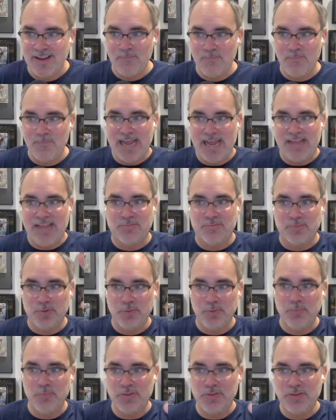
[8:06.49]

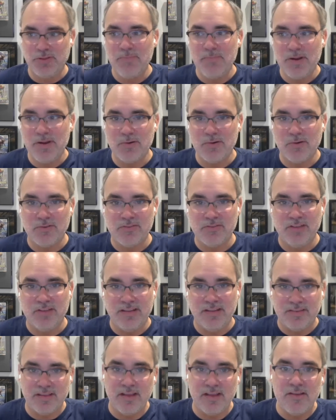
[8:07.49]
bathroom with the mirror
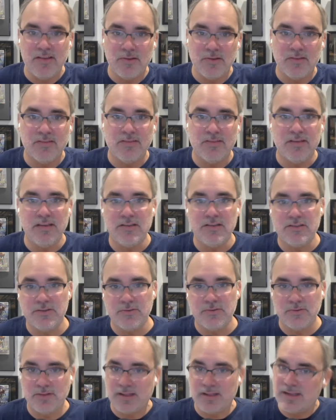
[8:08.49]
scenes that you could see
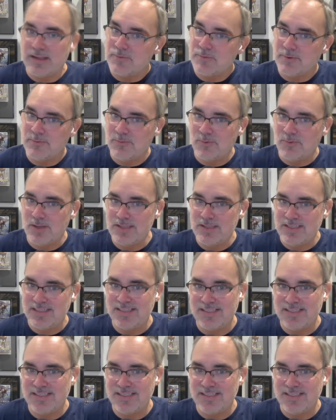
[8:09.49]
duke like everyone wants